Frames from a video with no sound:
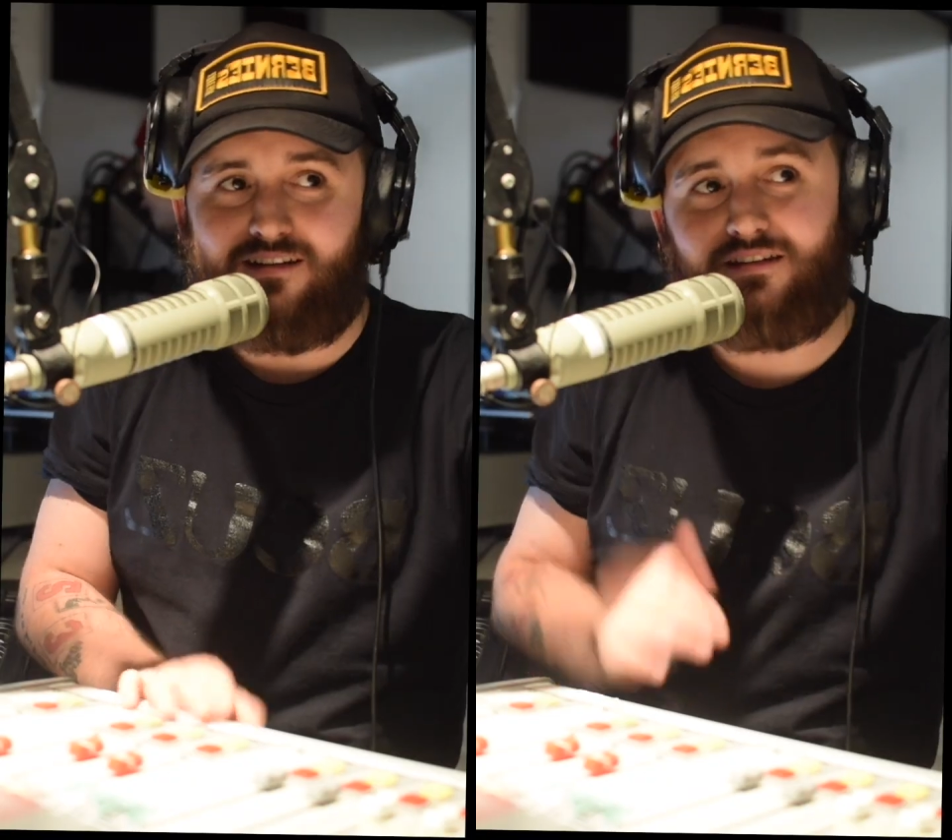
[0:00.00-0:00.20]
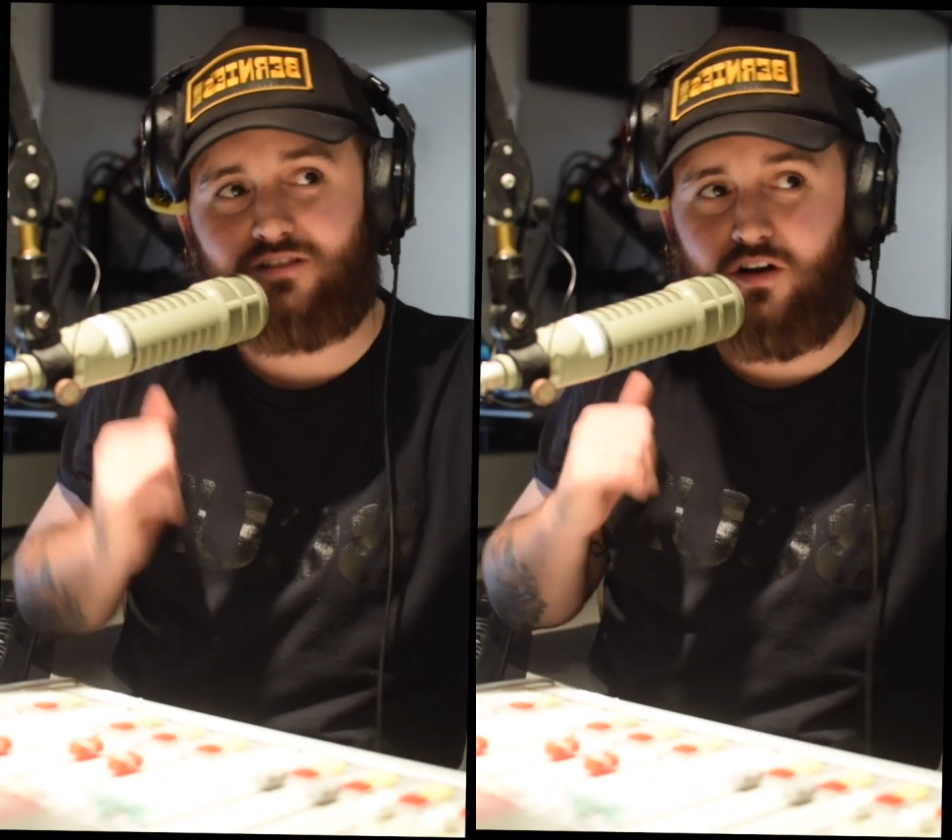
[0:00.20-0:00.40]

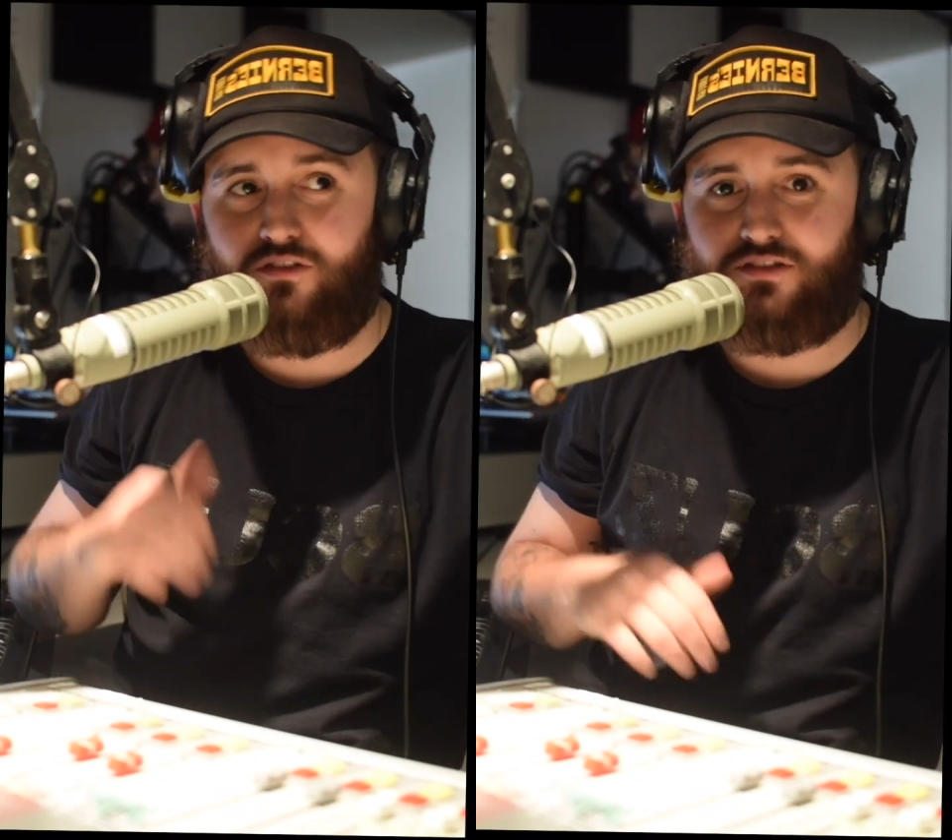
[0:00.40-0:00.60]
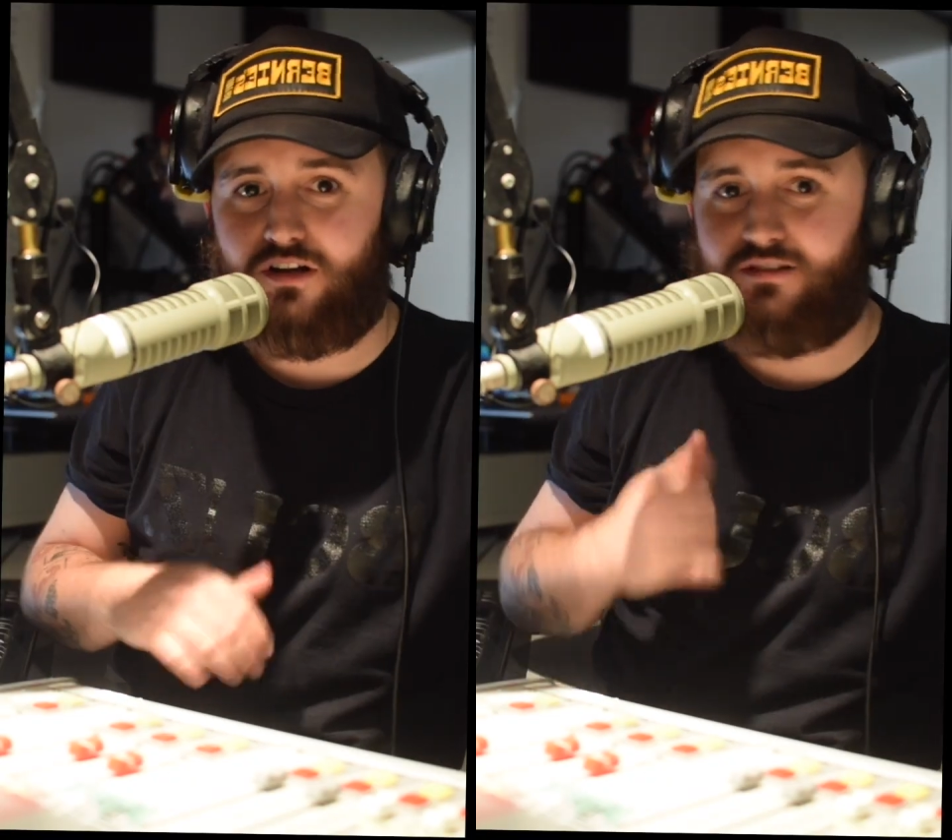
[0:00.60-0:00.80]
He's calling the
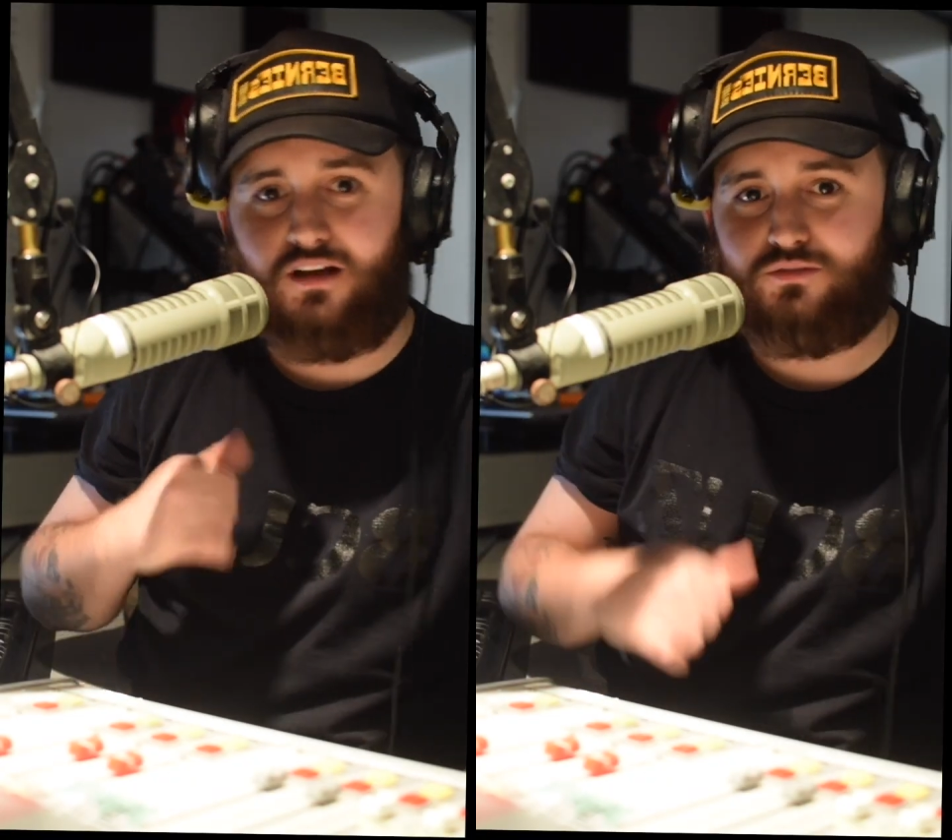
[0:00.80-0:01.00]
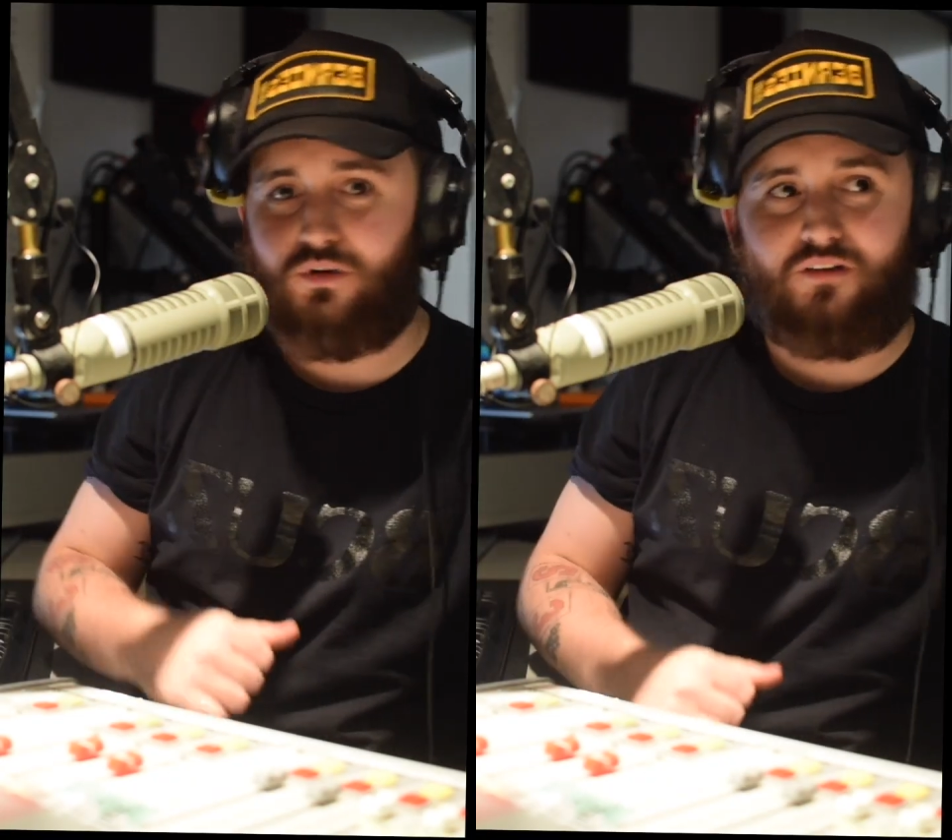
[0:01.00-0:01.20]
shots now.
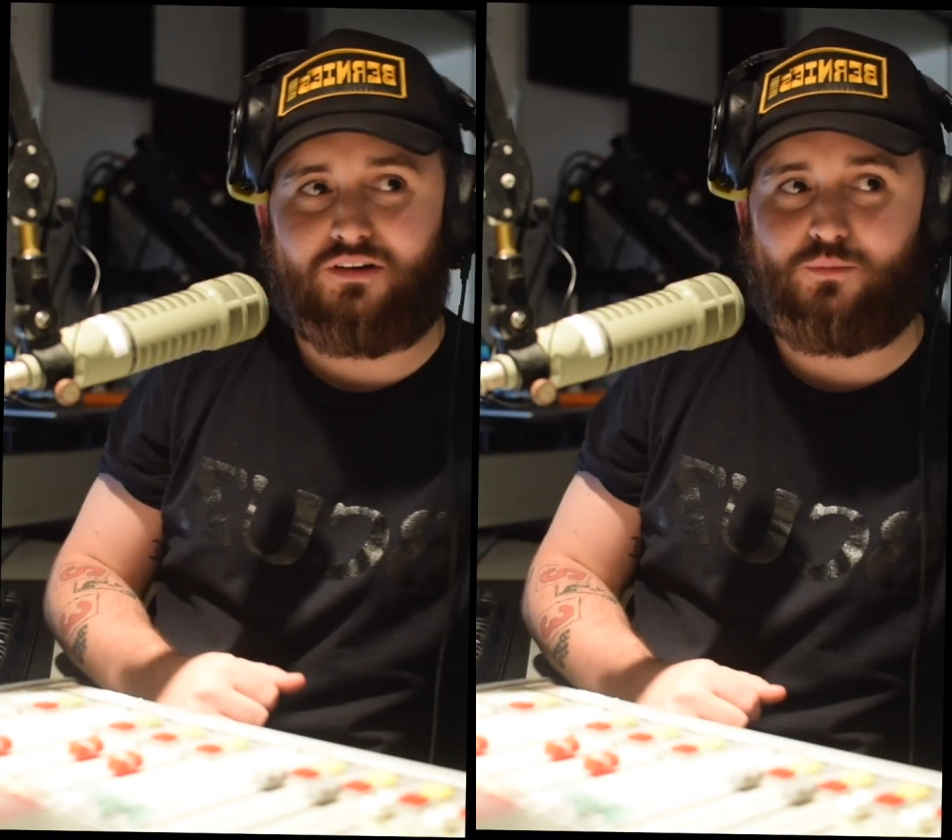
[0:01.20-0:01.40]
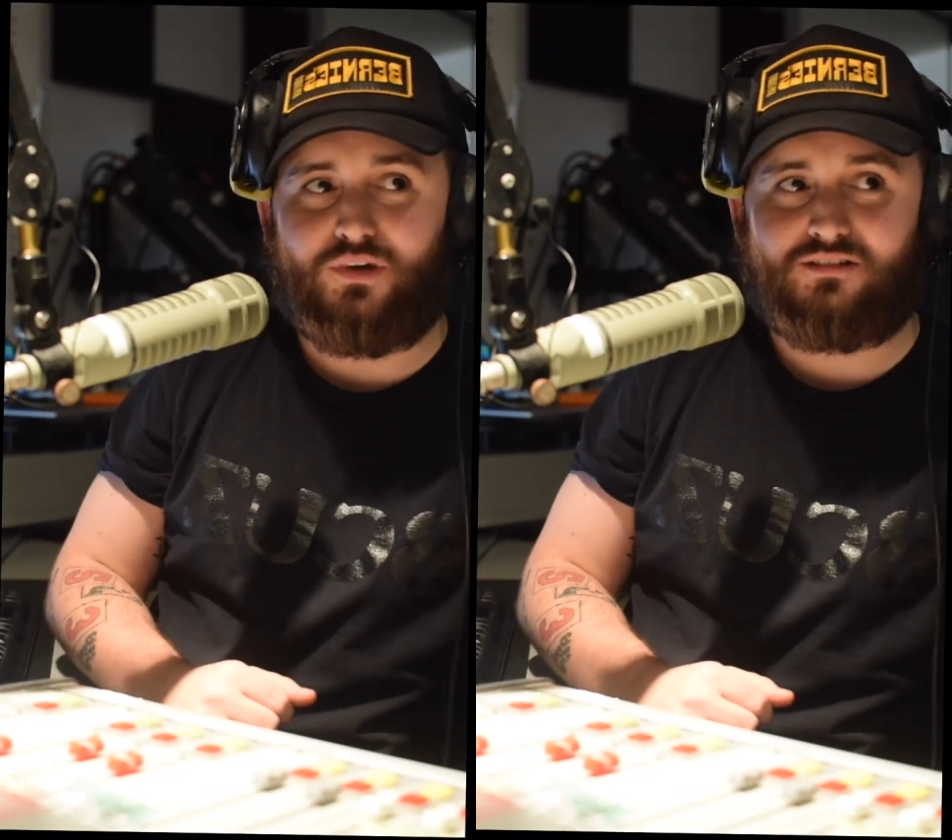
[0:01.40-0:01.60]
It's whatever
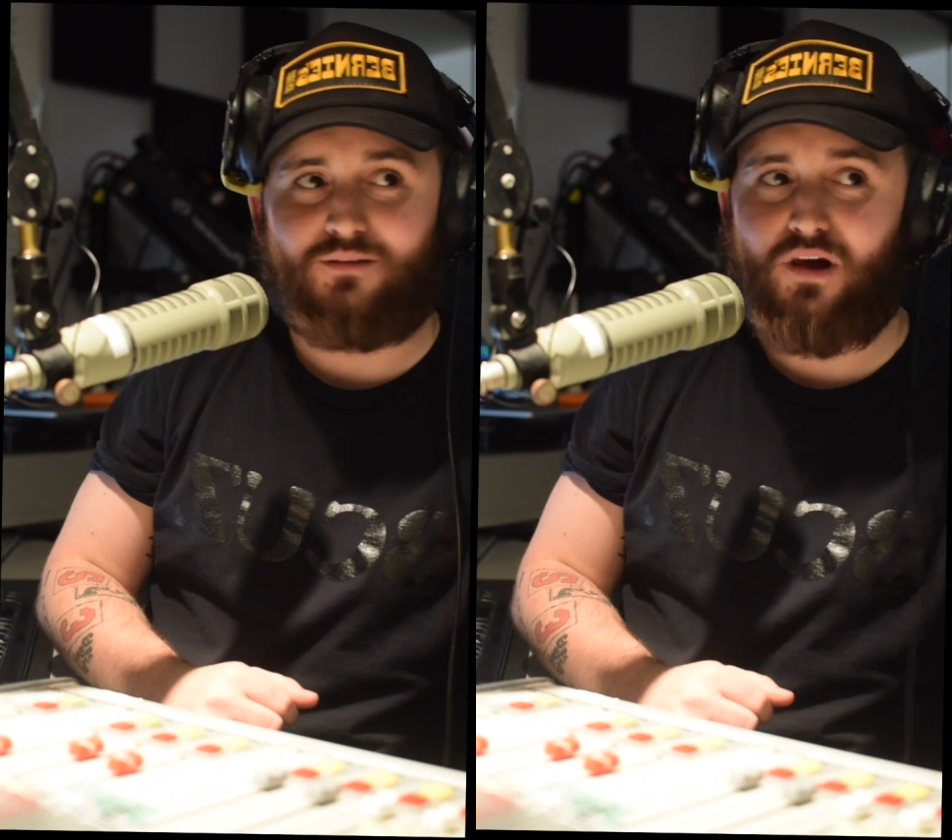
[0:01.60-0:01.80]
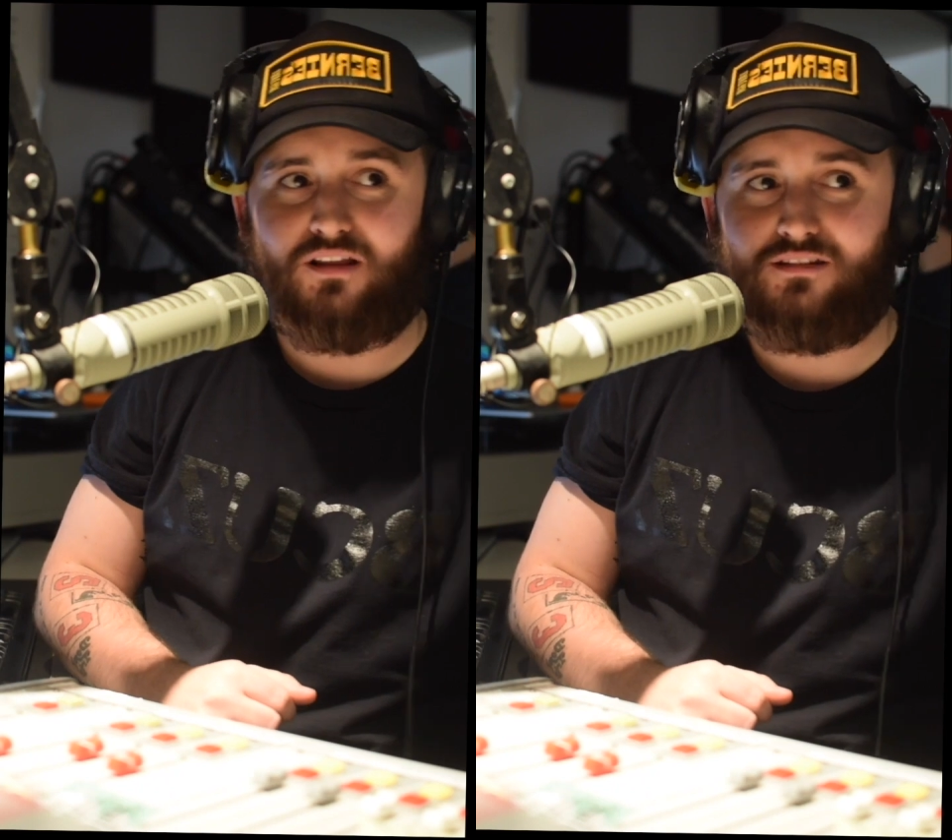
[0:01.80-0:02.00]
he picks.
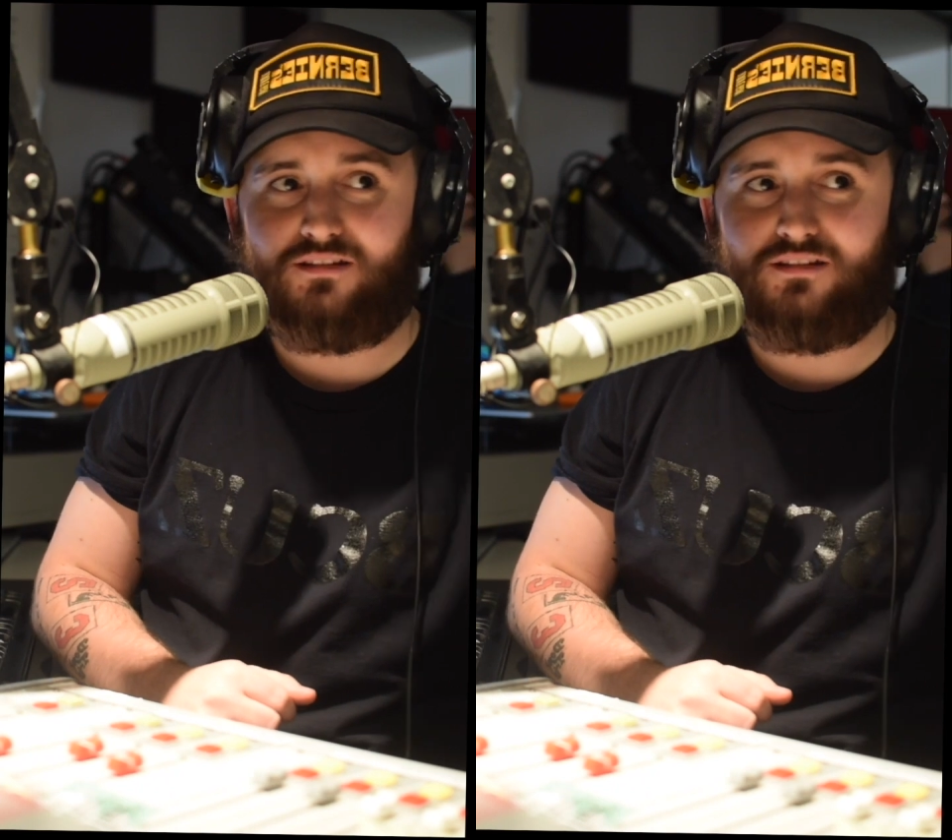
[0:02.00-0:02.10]
I'm out of this.